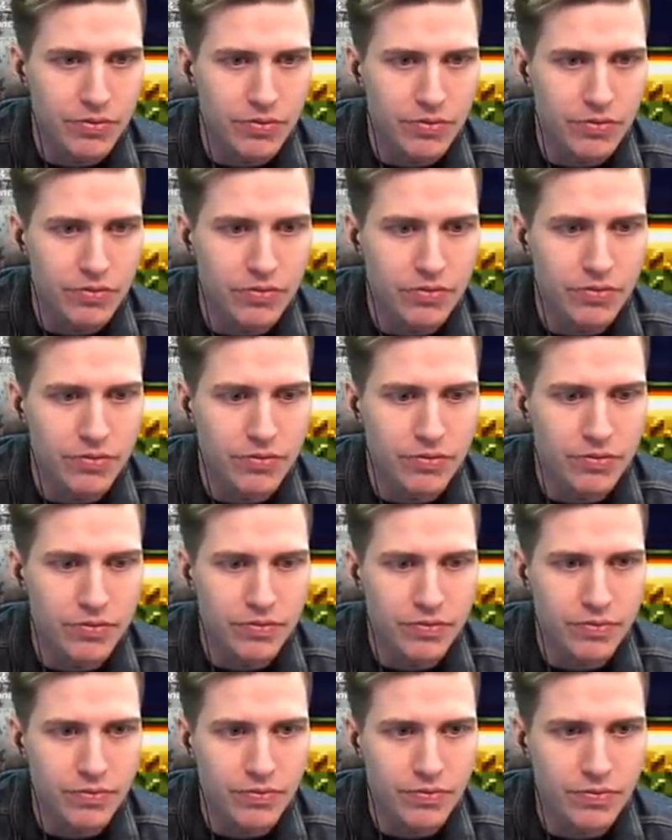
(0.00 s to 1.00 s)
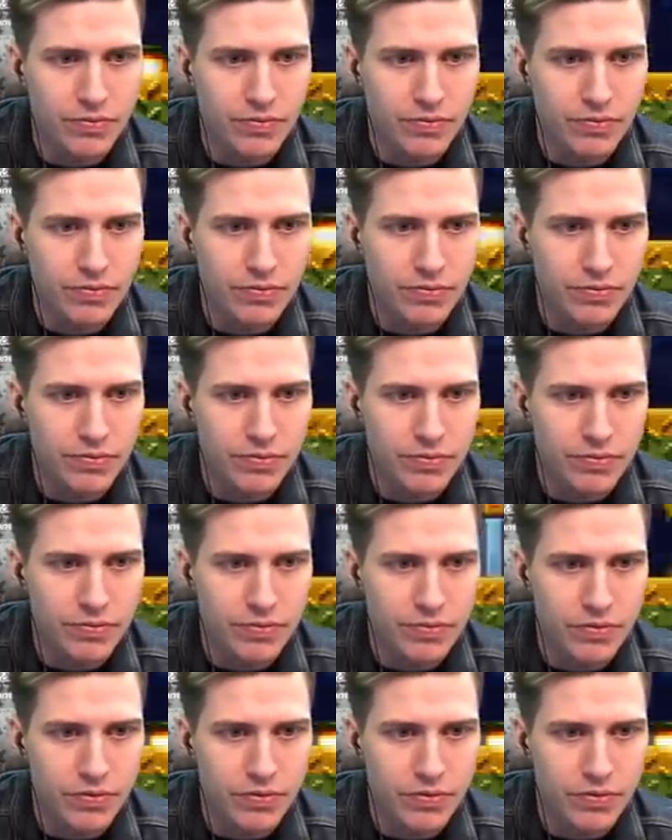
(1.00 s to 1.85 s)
[no speech]